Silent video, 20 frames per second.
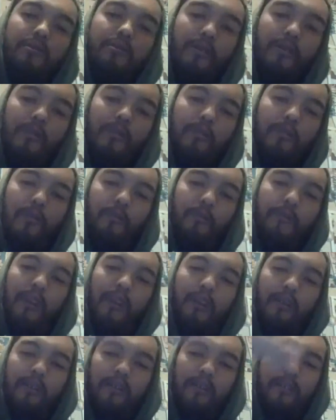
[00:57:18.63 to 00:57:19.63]
Jericho,
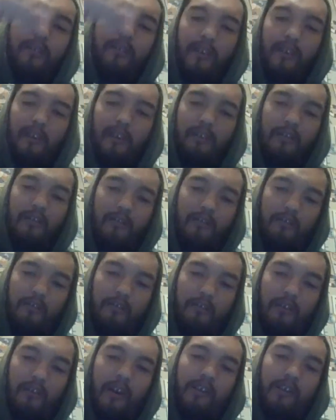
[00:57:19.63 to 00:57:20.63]
Omega, then
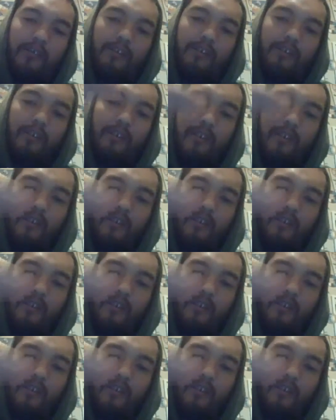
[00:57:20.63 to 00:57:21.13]
Tanahashi,